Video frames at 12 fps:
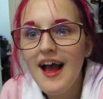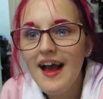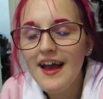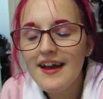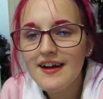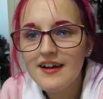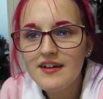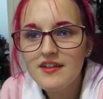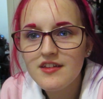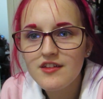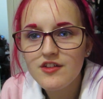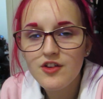Hey
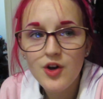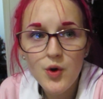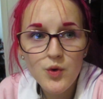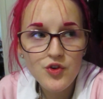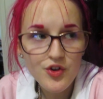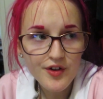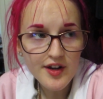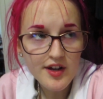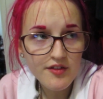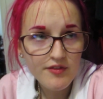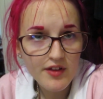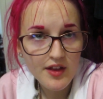guys, so sorry I
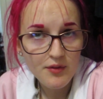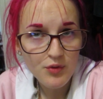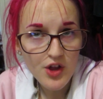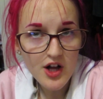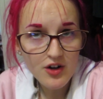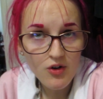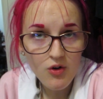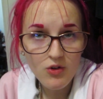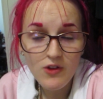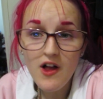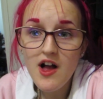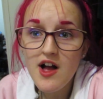didn't really vlog a whole
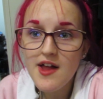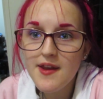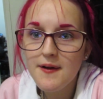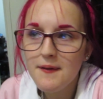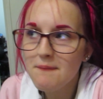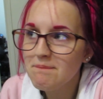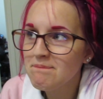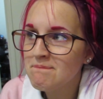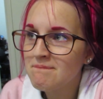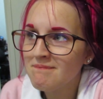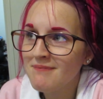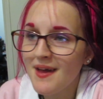lot. I
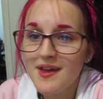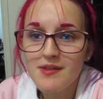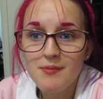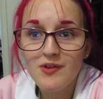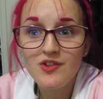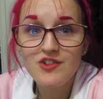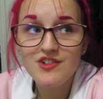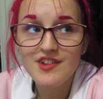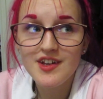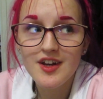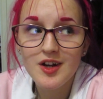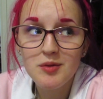was mostly just
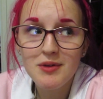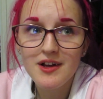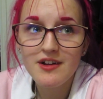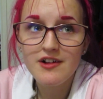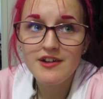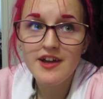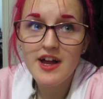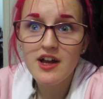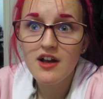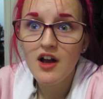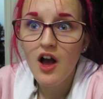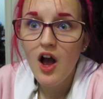in an airplane all
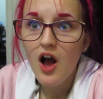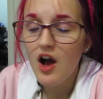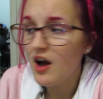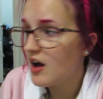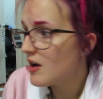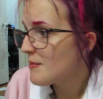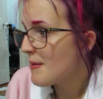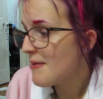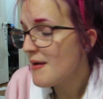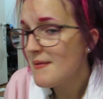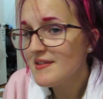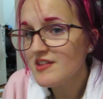day. I'm at
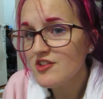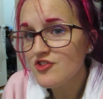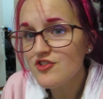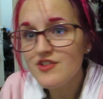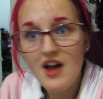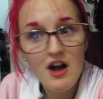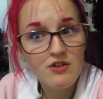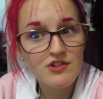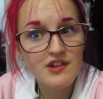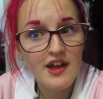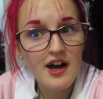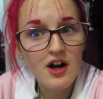my sister's
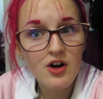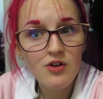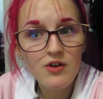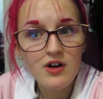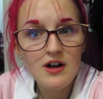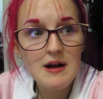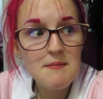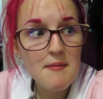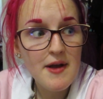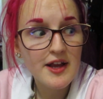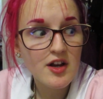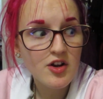house now. I'm
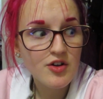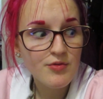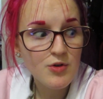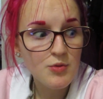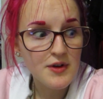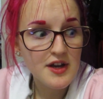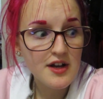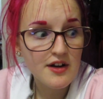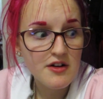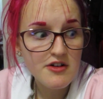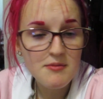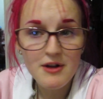hanging out here for a week.
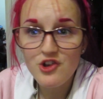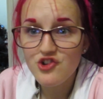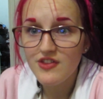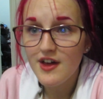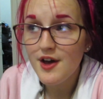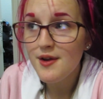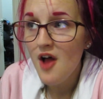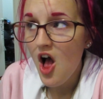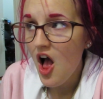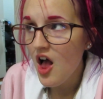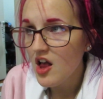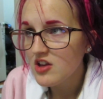I already mentioned that.
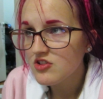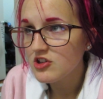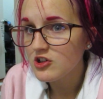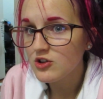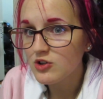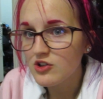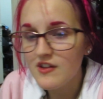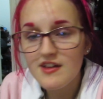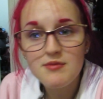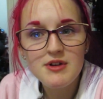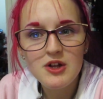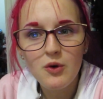So
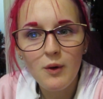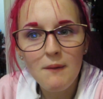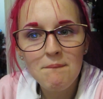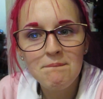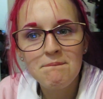that's pretty cool.